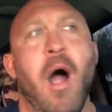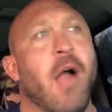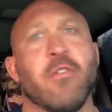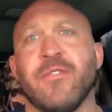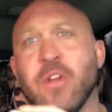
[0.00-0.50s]

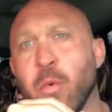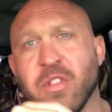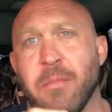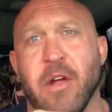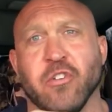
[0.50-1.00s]
I don't even know
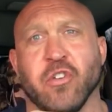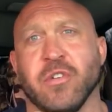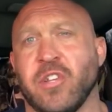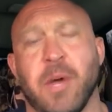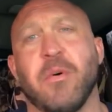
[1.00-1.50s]
what the Bears
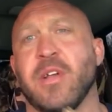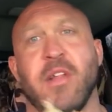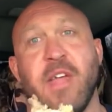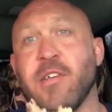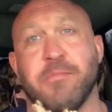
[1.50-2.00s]
are.
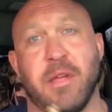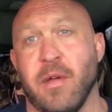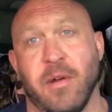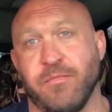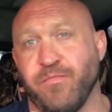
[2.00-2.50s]
Someone, they could
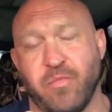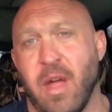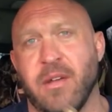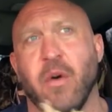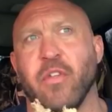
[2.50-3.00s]
be,
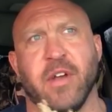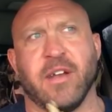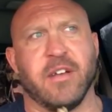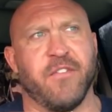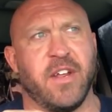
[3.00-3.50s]
I know they're
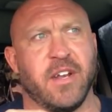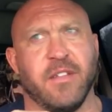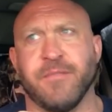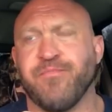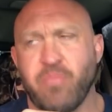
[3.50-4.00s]
not
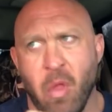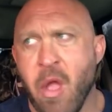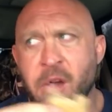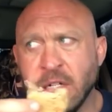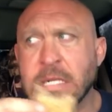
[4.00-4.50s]
undefeated,
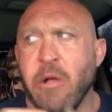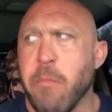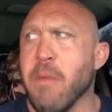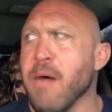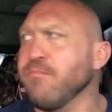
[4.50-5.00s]

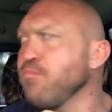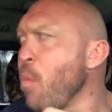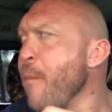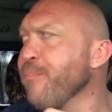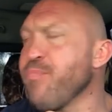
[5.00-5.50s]
but
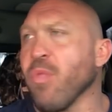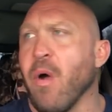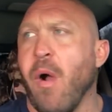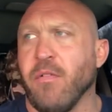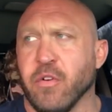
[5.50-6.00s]

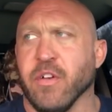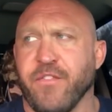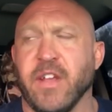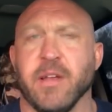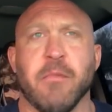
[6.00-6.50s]
they're
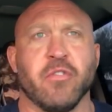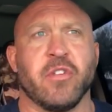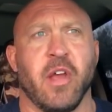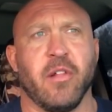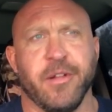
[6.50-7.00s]
defeated
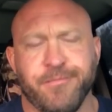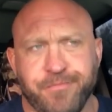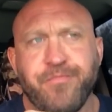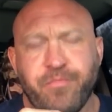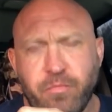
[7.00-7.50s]
most likely.
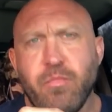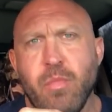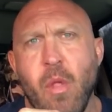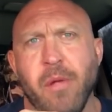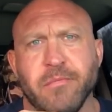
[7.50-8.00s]

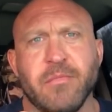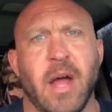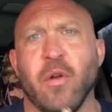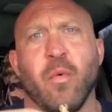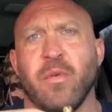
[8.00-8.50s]

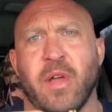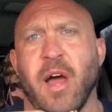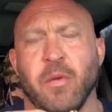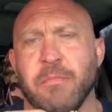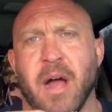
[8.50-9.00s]

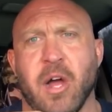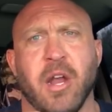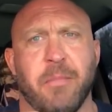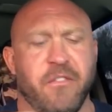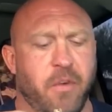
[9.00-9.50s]
I'm not
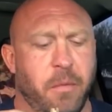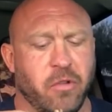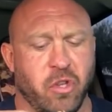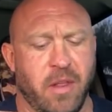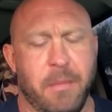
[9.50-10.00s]
caught up on
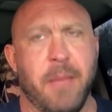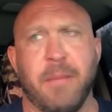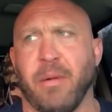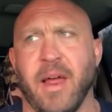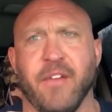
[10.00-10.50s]
football, so they may
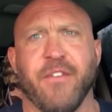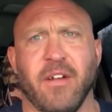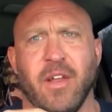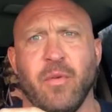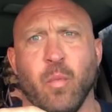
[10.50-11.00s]
be playing
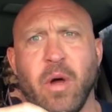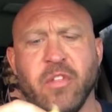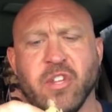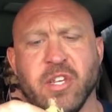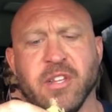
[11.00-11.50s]
fairly well
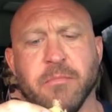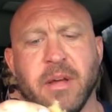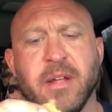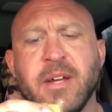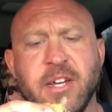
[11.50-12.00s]
this season,
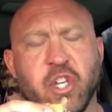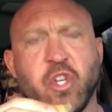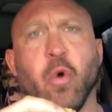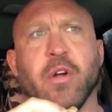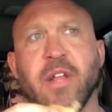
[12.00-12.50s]
but
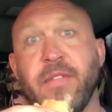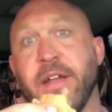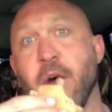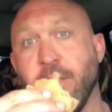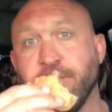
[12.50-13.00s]
historically
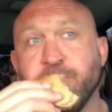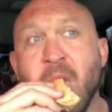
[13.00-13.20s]
they don't.